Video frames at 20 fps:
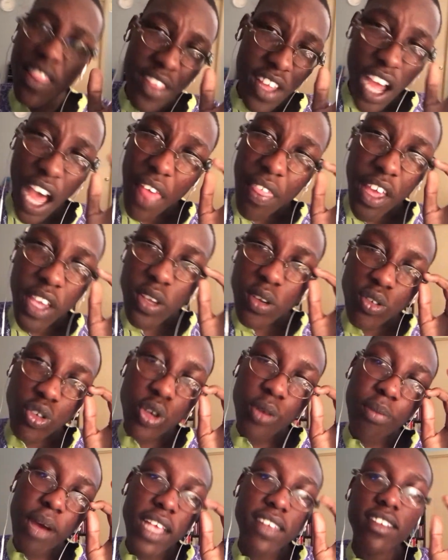There are other
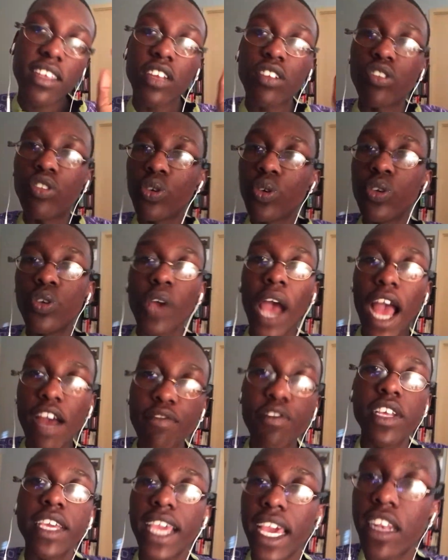YouTubers that do
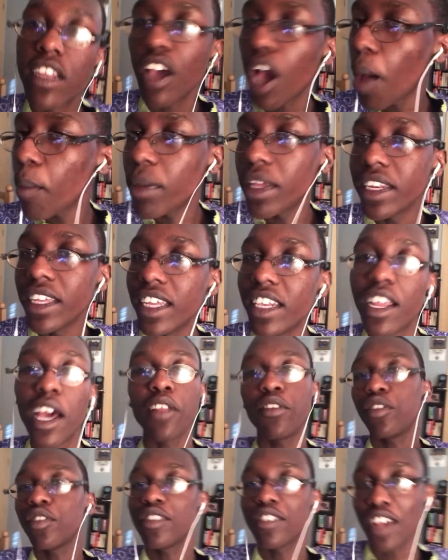African comedy,
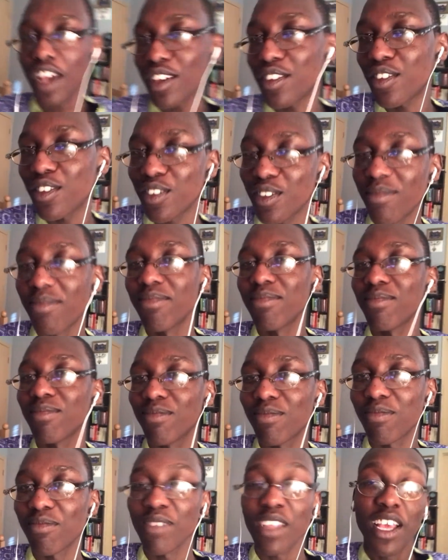not just us.
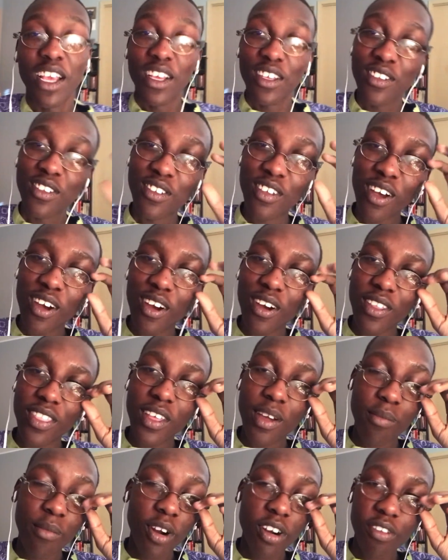So
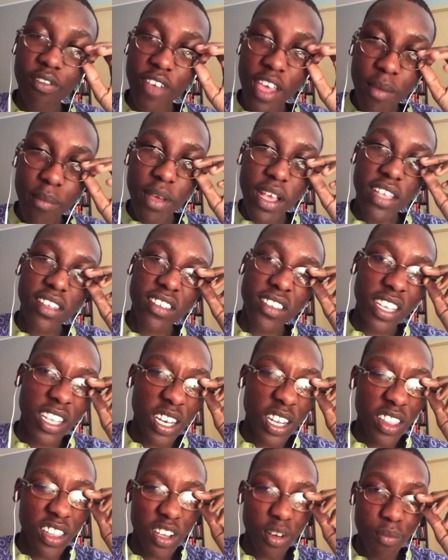they're more famous, they,
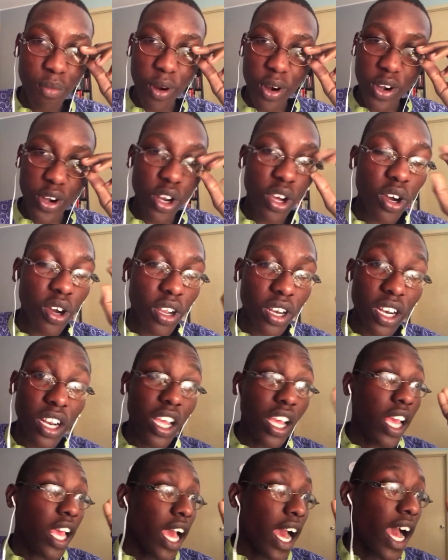they're more known.
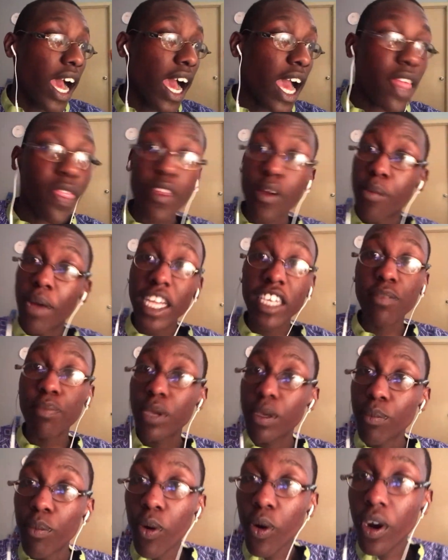Uh, there might
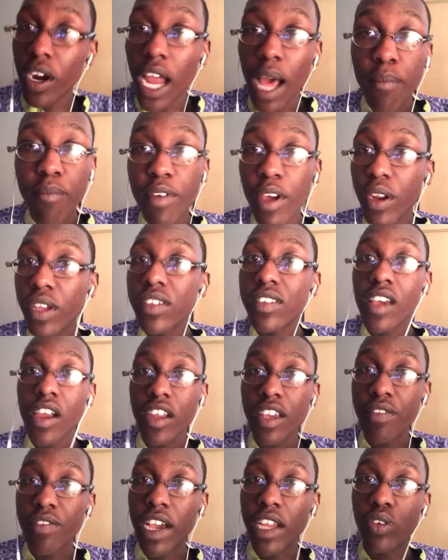be more. I'm very
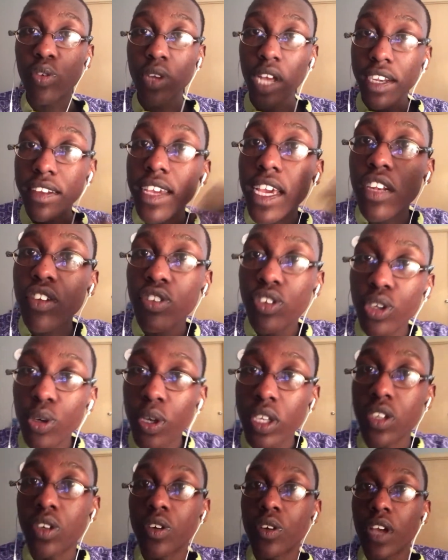sorry if I do not get to you
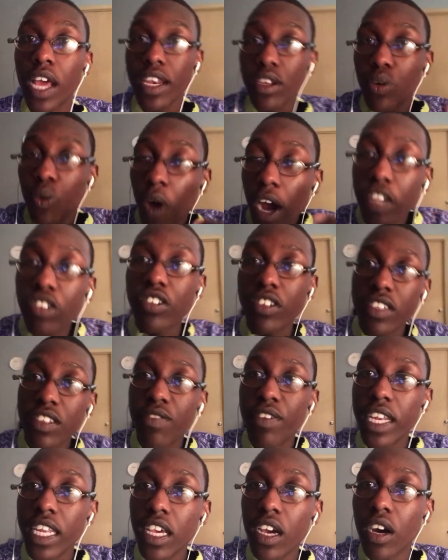and you and you watch this
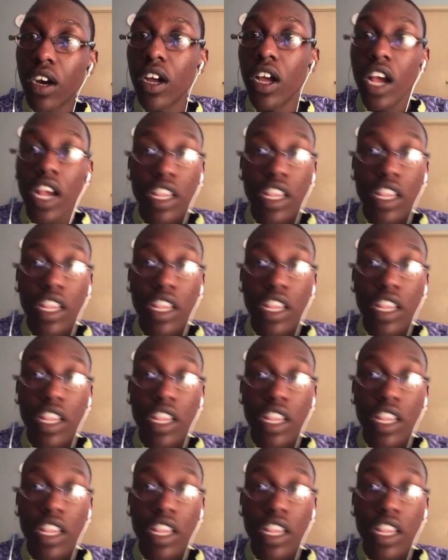video.